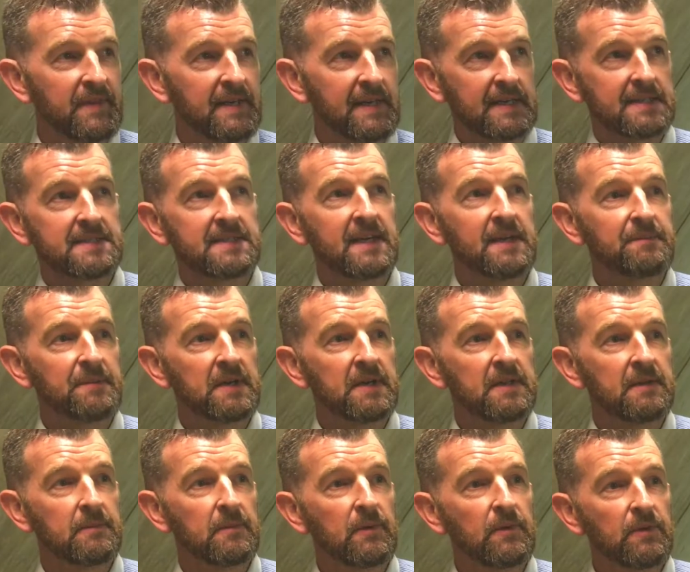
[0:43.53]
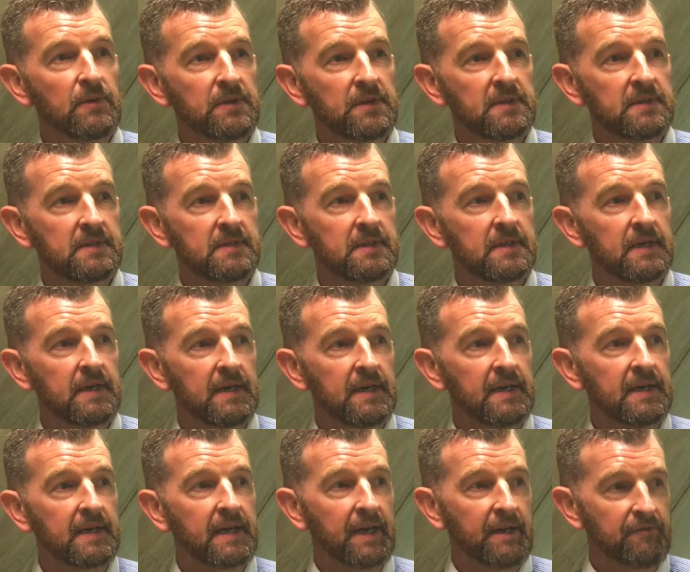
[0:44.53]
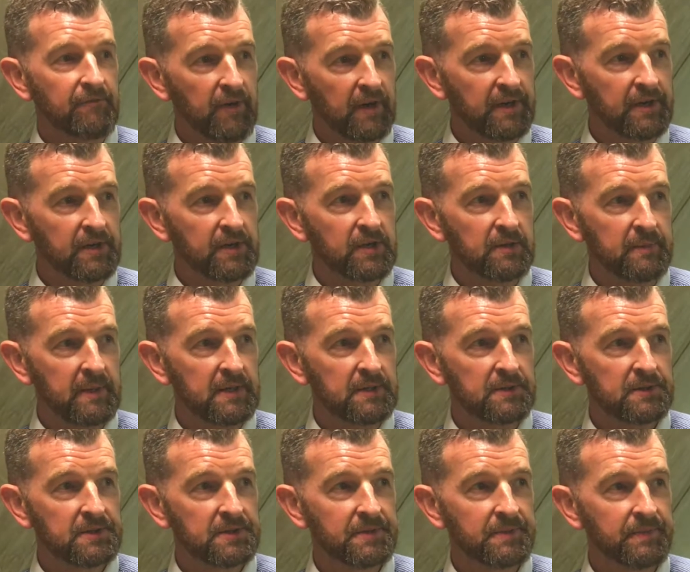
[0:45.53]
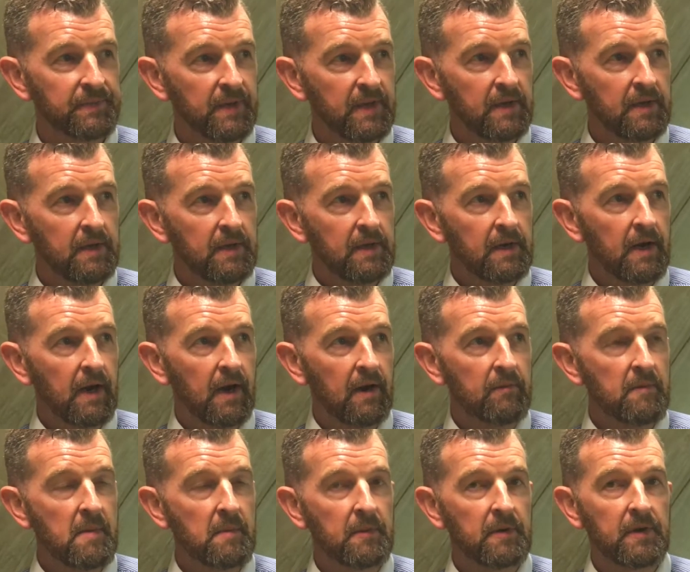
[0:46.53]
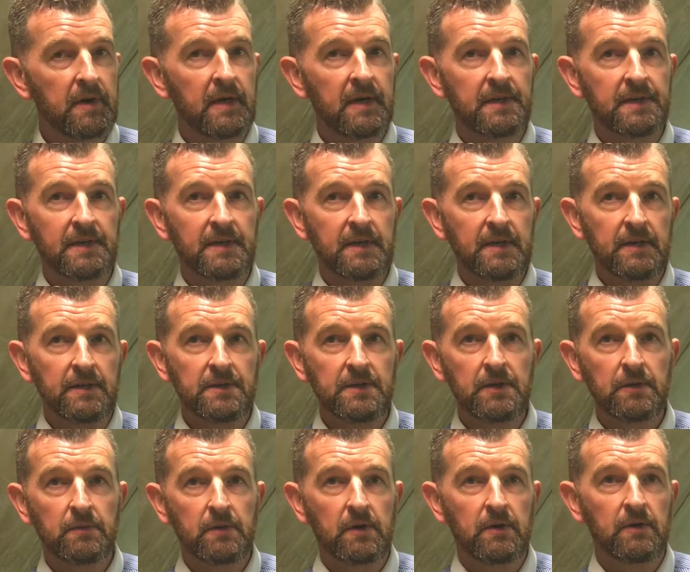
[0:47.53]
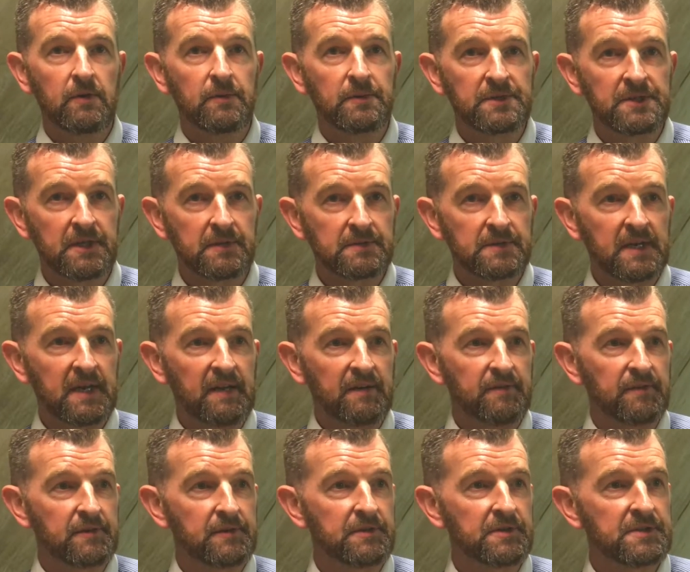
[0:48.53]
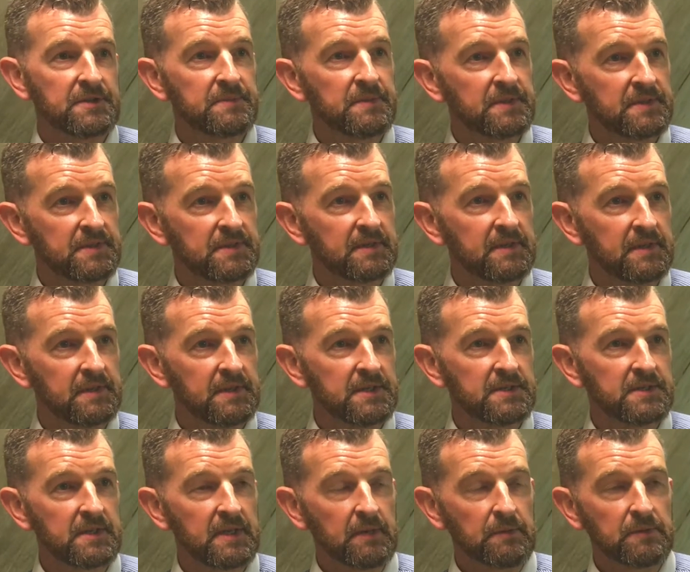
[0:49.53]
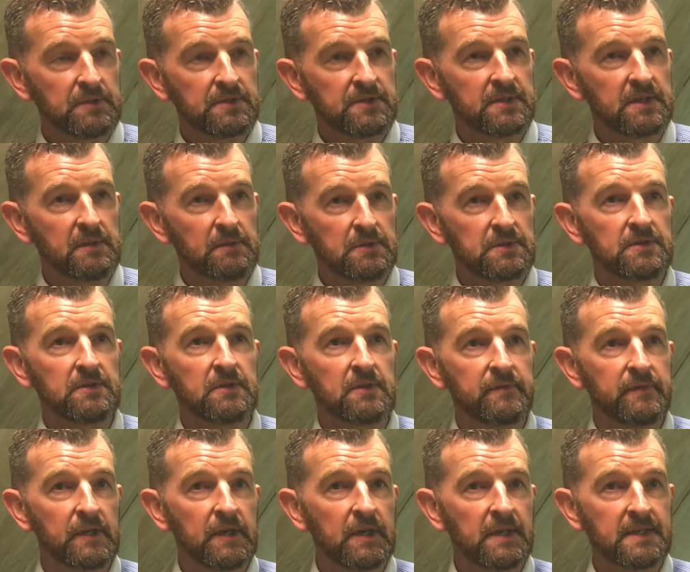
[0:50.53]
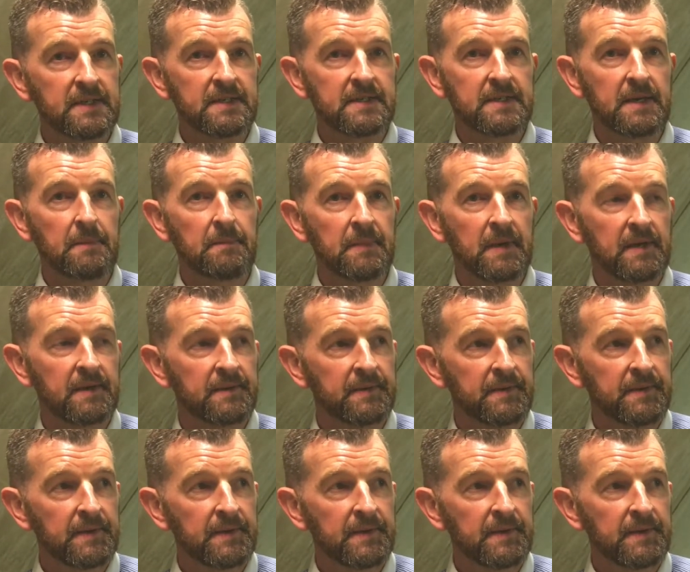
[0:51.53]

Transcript: The excitement in the morning, uh, getting ready to come out. I remember I had a, a new coat which I was getting for Christmas and this it was it was sort of early December